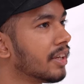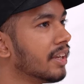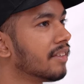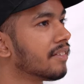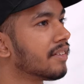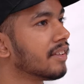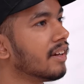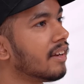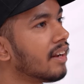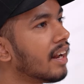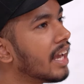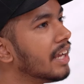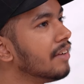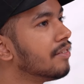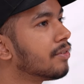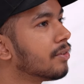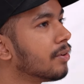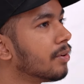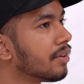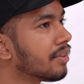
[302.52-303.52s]
can say a
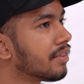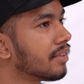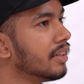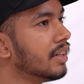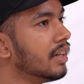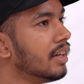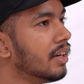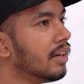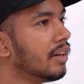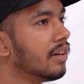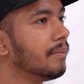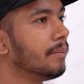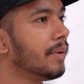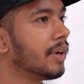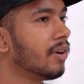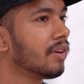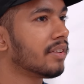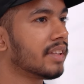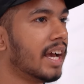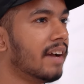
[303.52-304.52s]
life course,
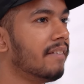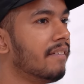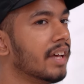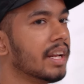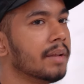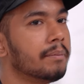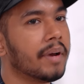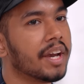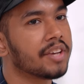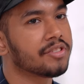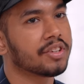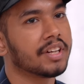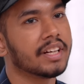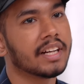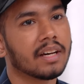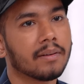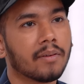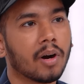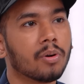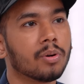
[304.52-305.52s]
because I am very
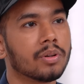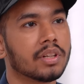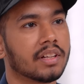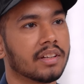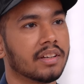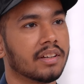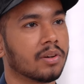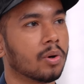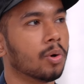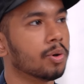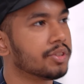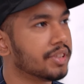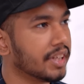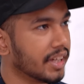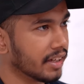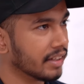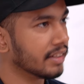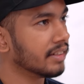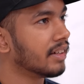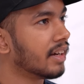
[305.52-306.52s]
passionate about
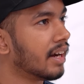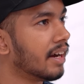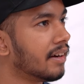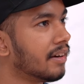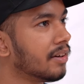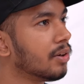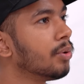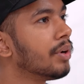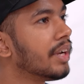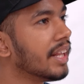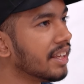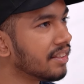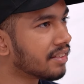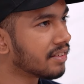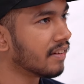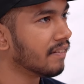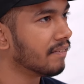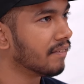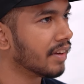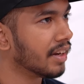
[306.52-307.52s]
coaching to teach
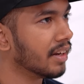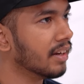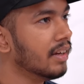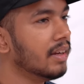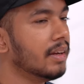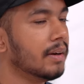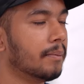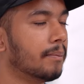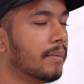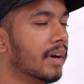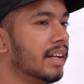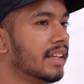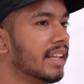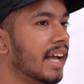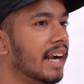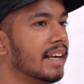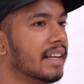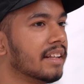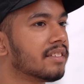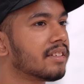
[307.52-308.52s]
someone. But
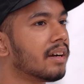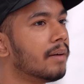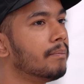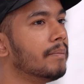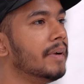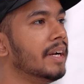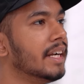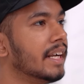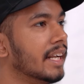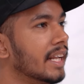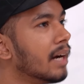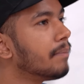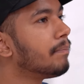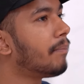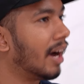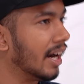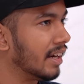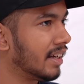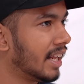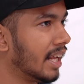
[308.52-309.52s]
that is completely a
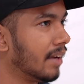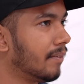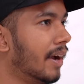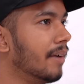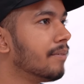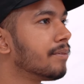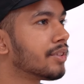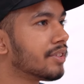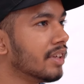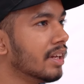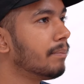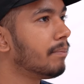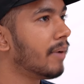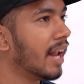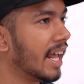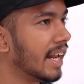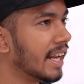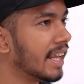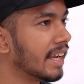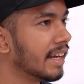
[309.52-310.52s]
part time. I am still
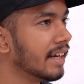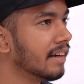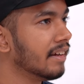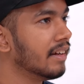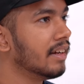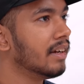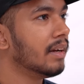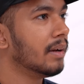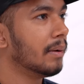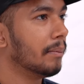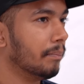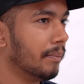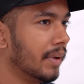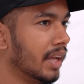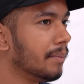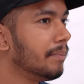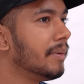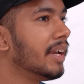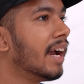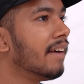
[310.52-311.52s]
planning it.
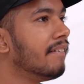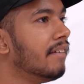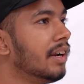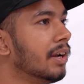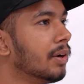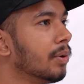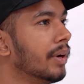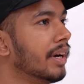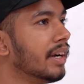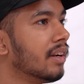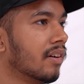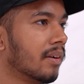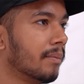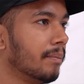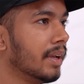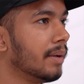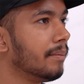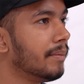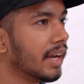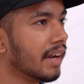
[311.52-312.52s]
Maybe I will do it or
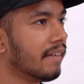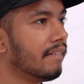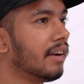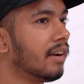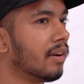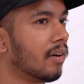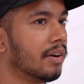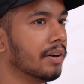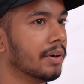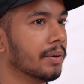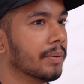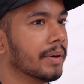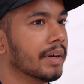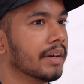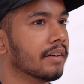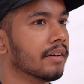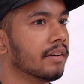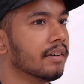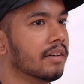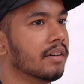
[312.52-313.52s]
maybe I will not do
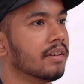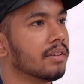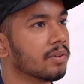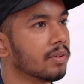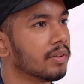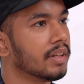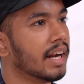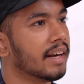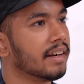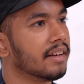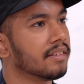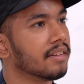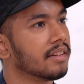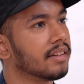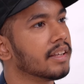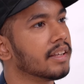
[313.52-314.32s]
it. So that is a